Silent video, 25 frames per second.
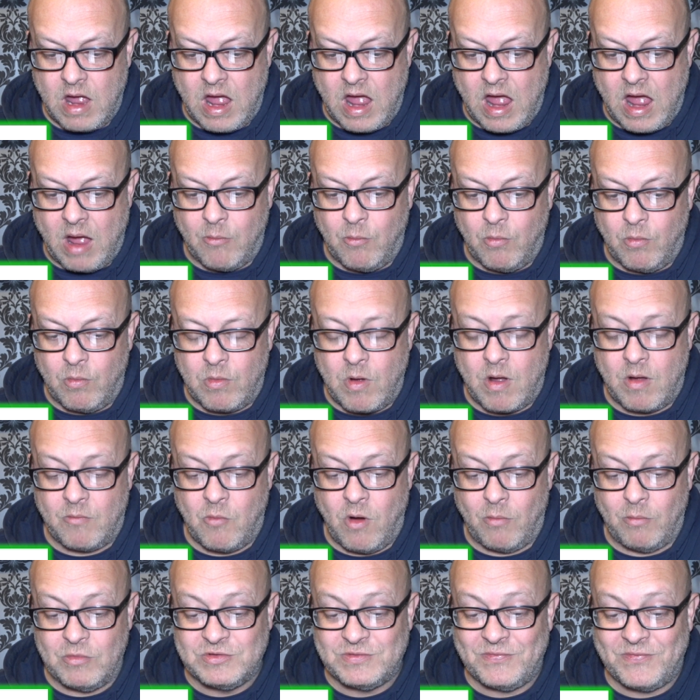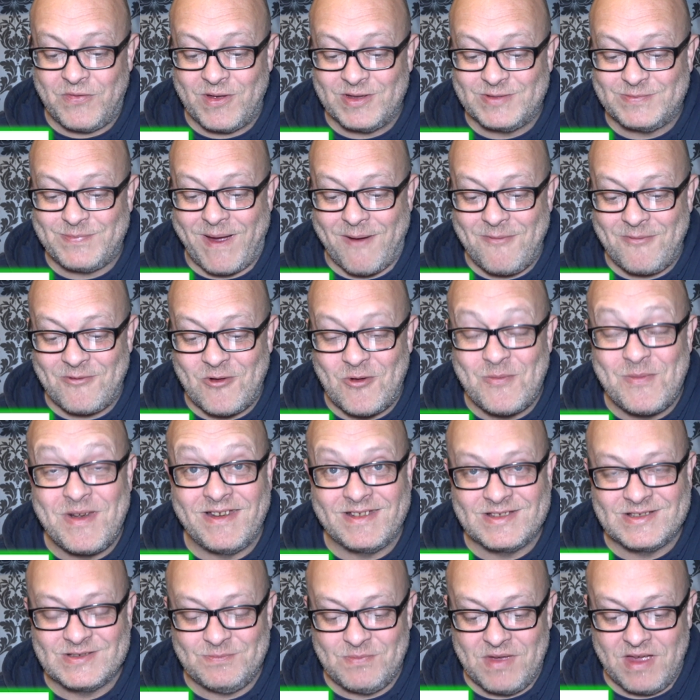And what was your first paranormal
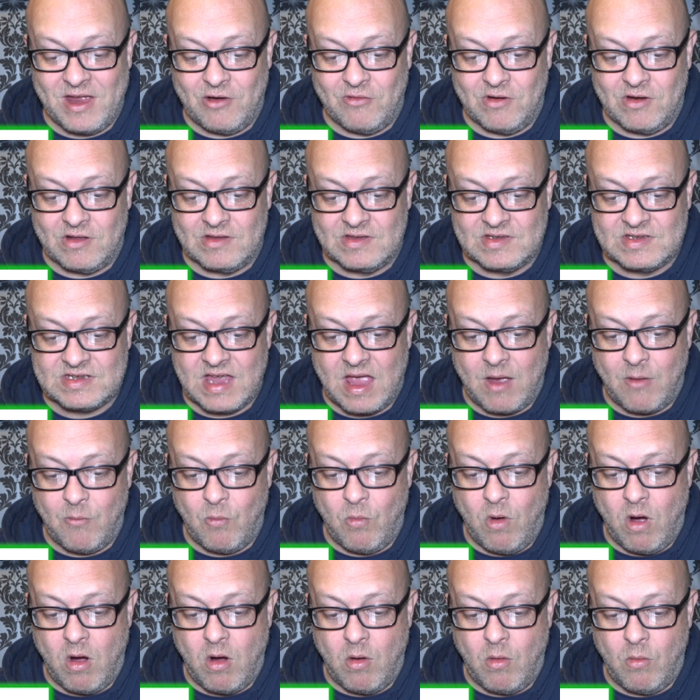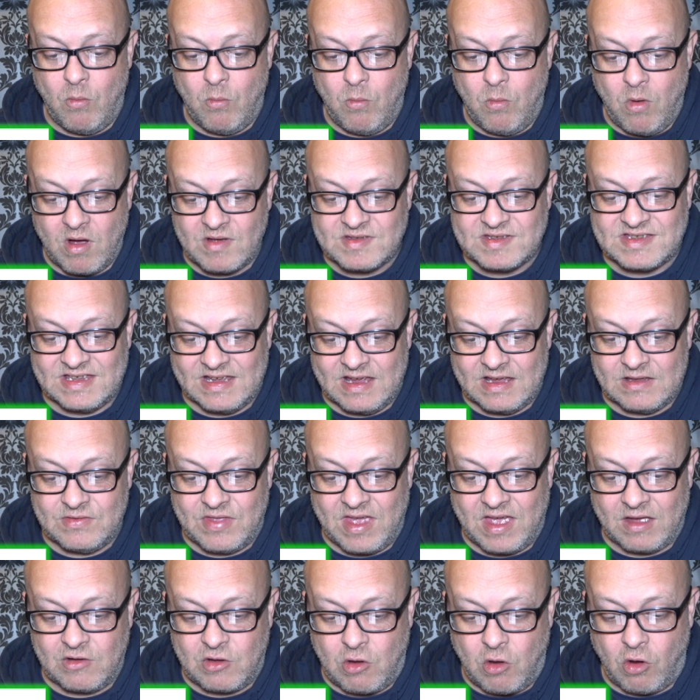experience, and what was it
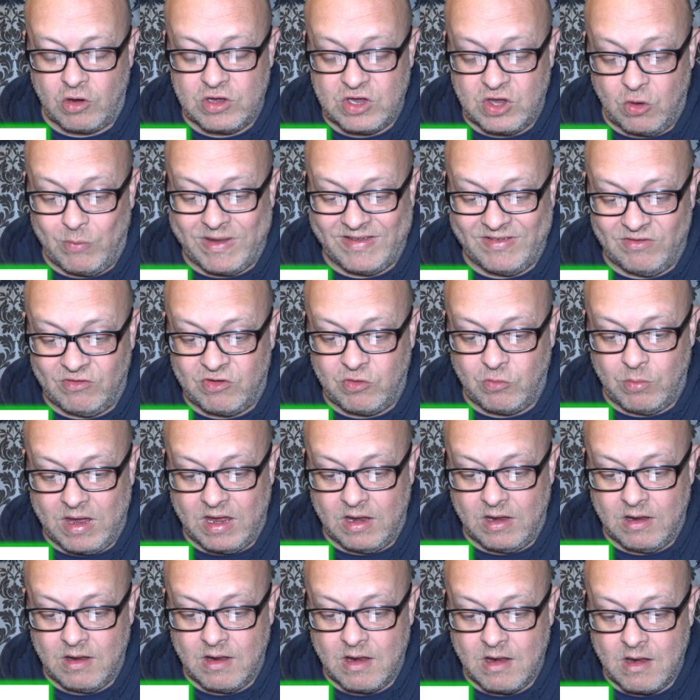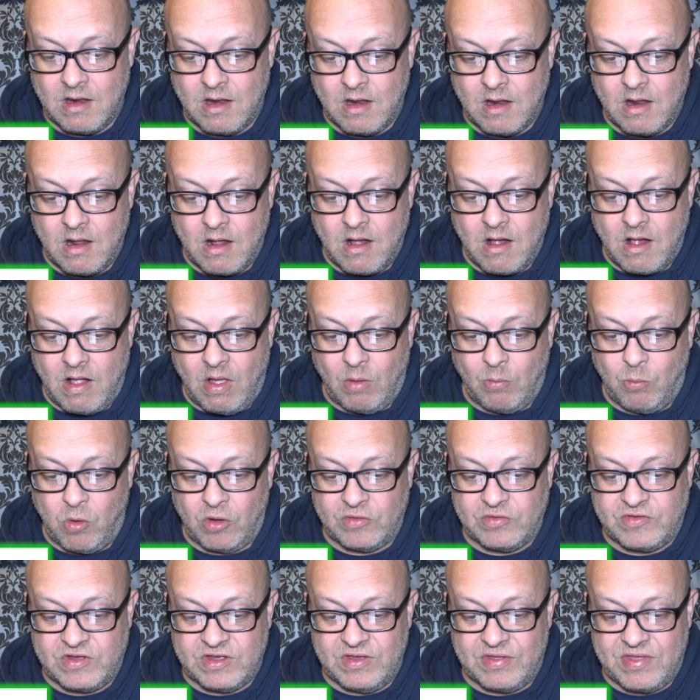that got you into it? And what
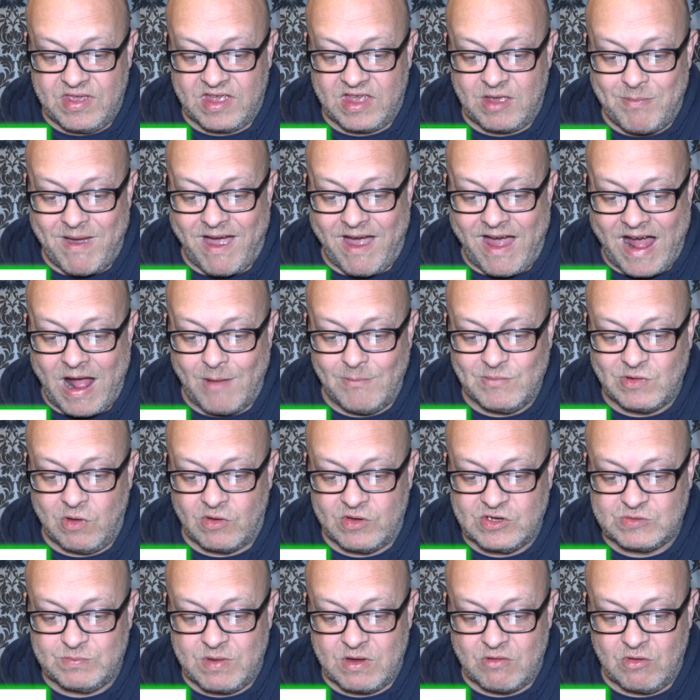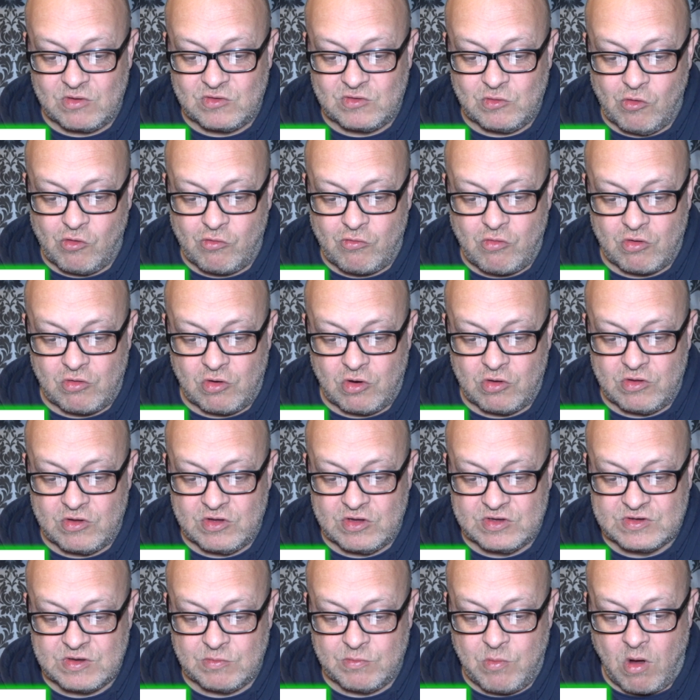do you think about apps like Spirit Talker and
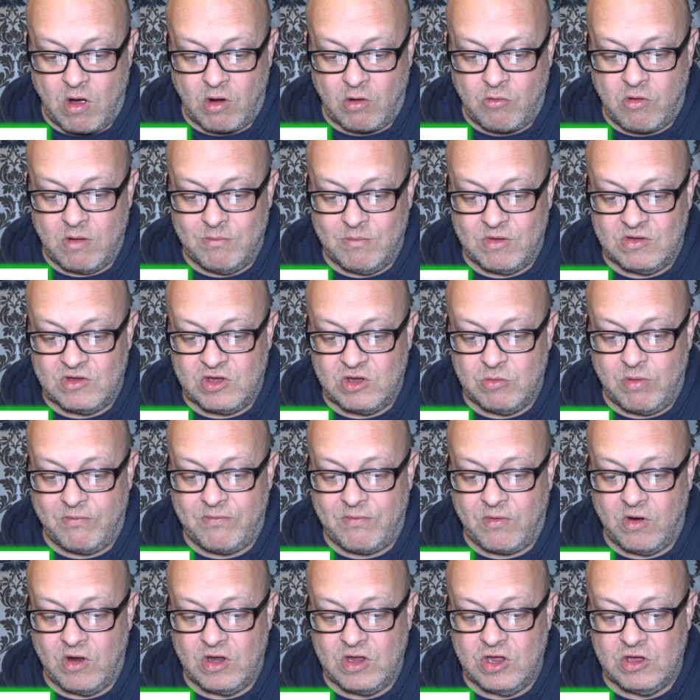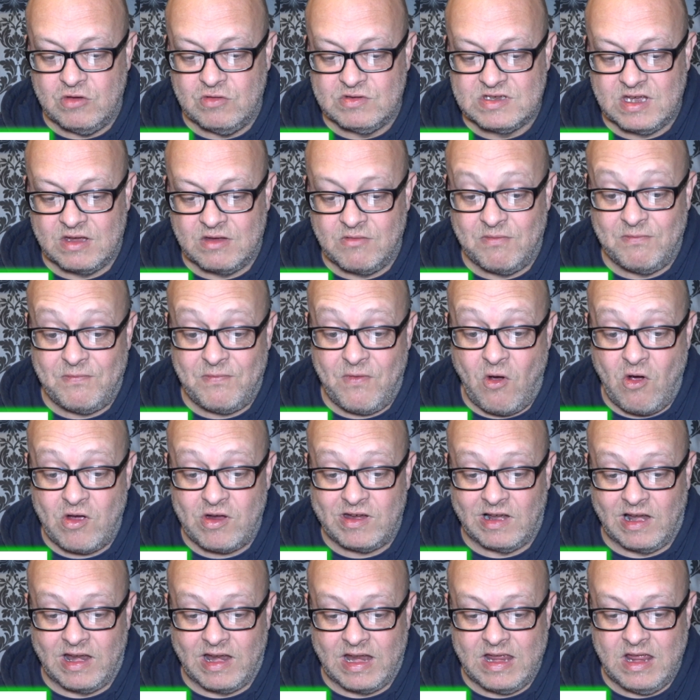others? What equipment do you prefer using? And
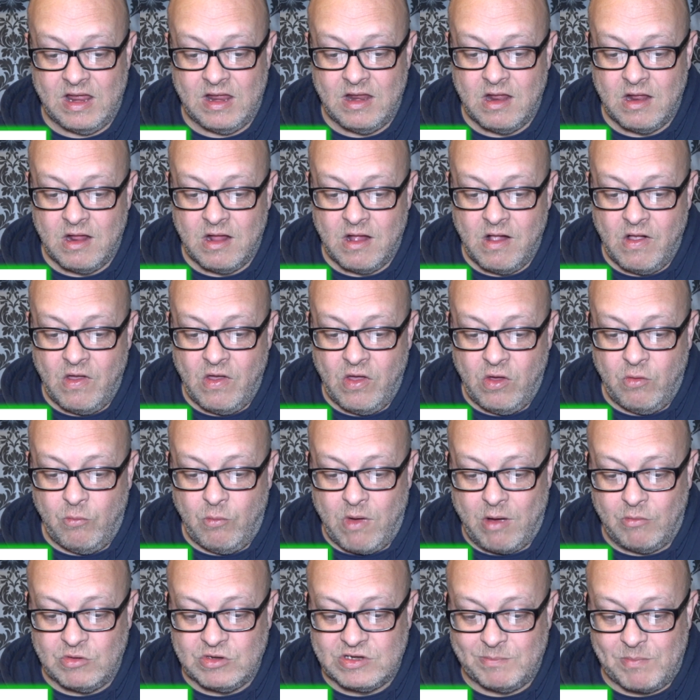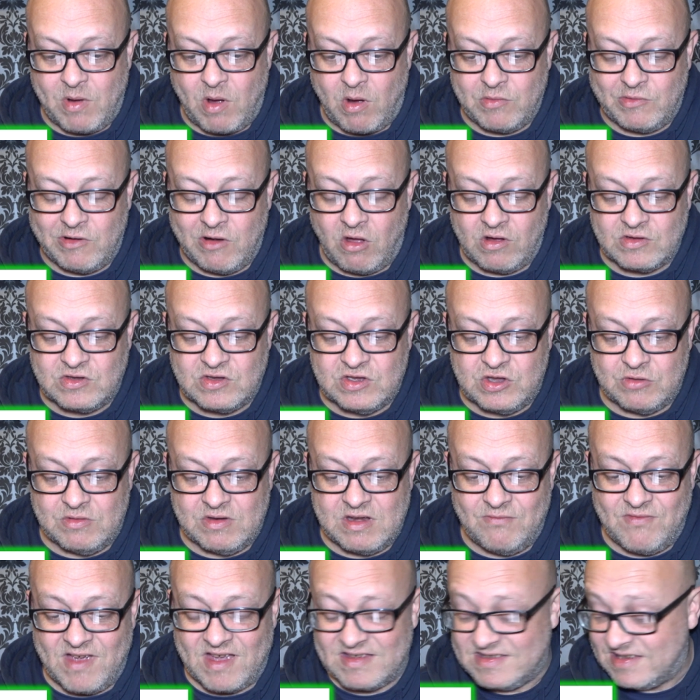finally, where would you both like to do an
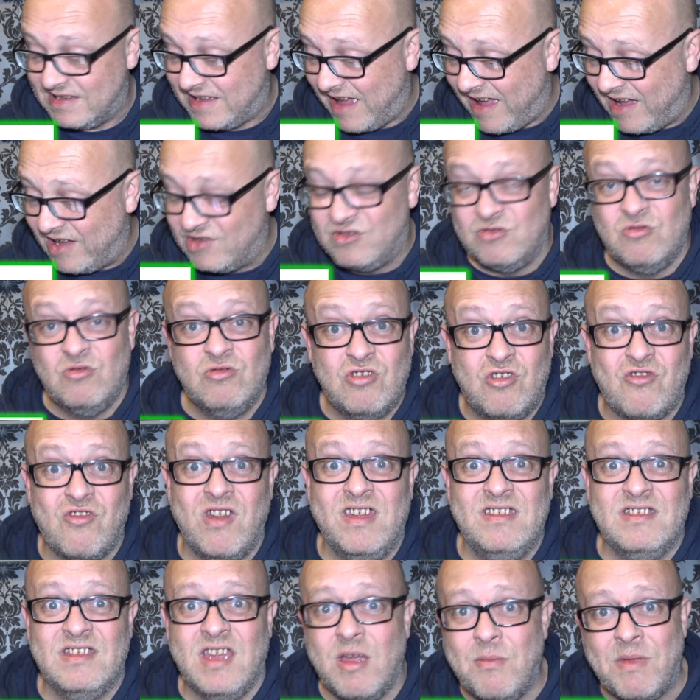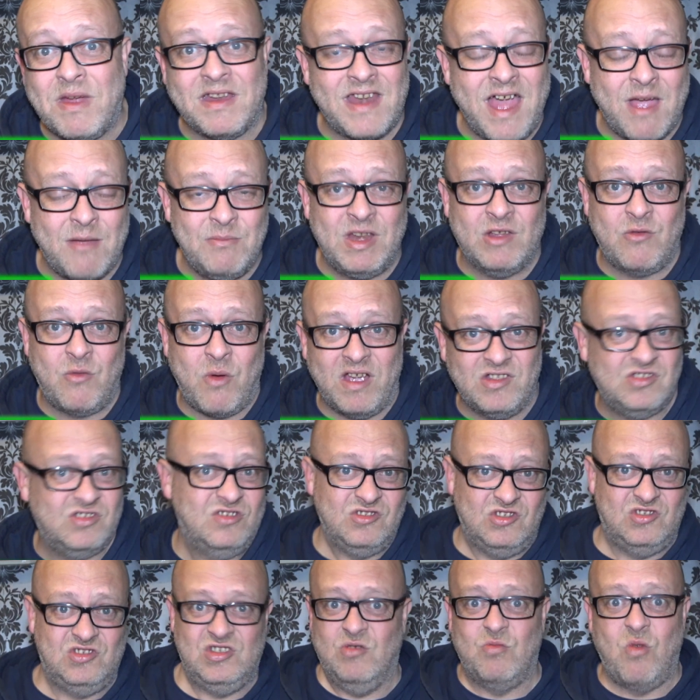investigation? You're greedy. I mean, how many
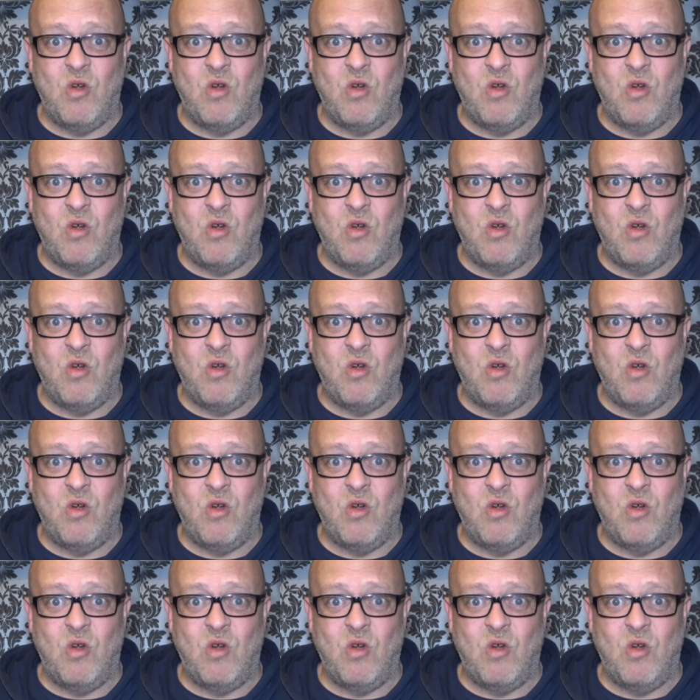questions do you